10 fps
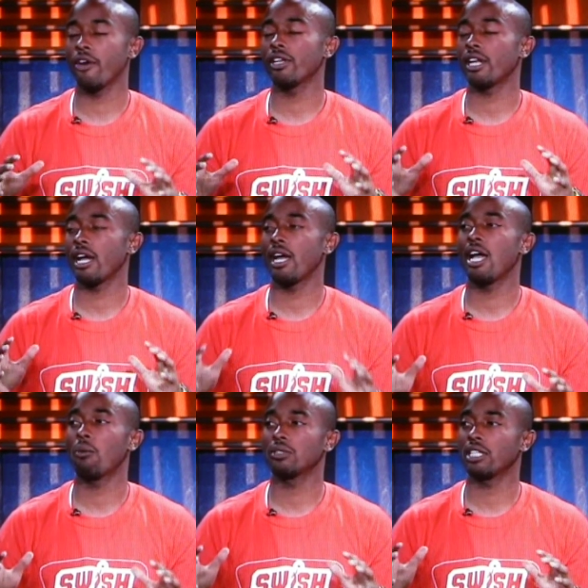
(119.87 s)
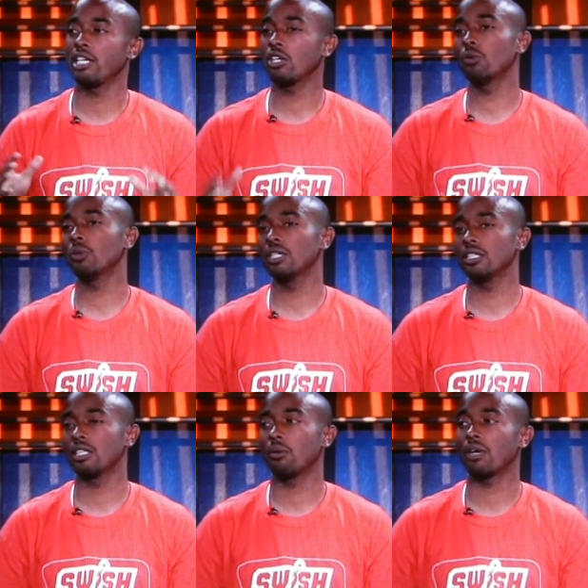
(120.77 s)
area that I had was
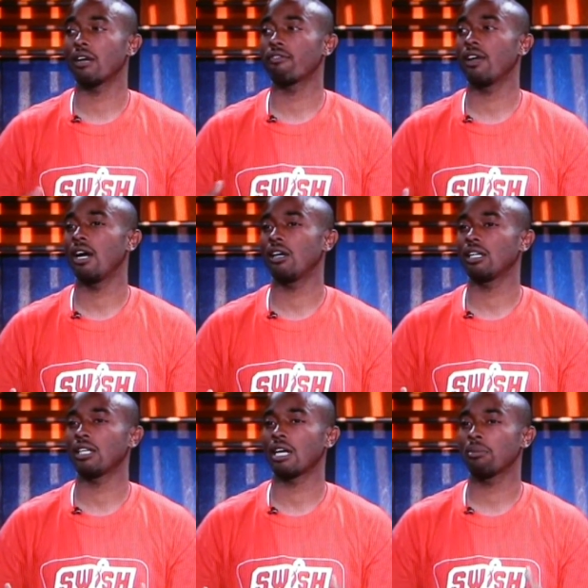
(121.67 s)
Inglewood. And what I found, a